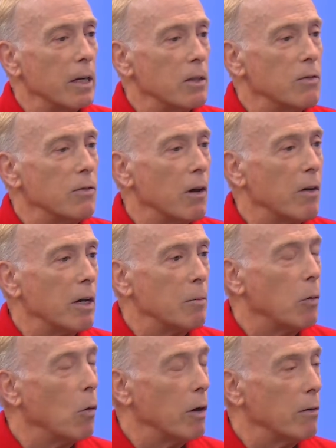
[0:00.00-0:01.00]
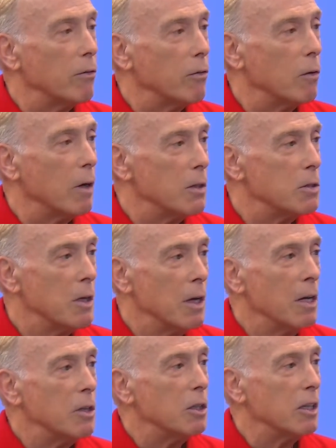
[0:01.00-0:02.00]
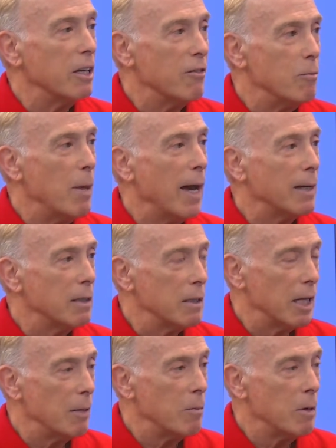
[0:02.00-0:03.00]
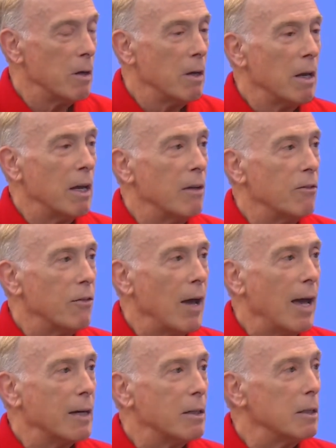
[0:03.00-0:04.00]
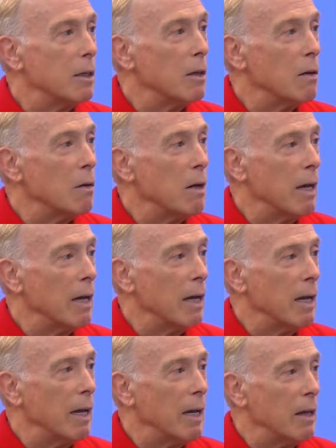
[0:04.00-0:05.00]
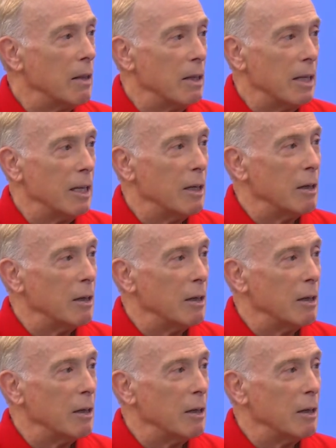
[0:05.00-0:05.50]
it's very important for us to give back to them. In fact, the and,